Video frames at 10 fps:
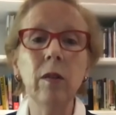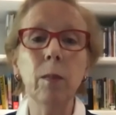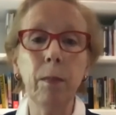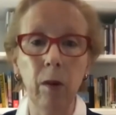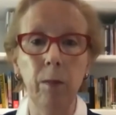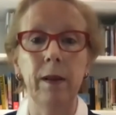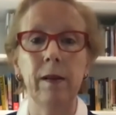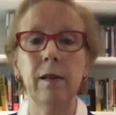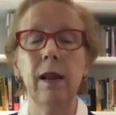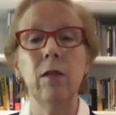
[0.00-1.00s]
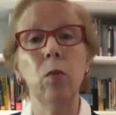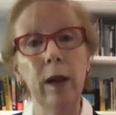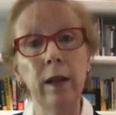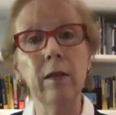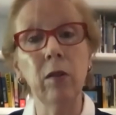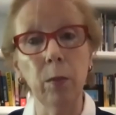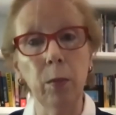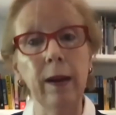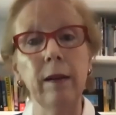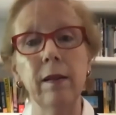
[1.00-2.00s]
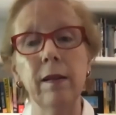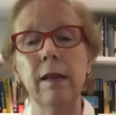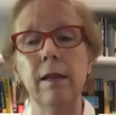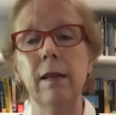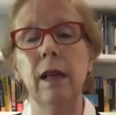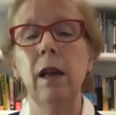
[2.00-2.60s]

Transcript: their purpose as well as their practices.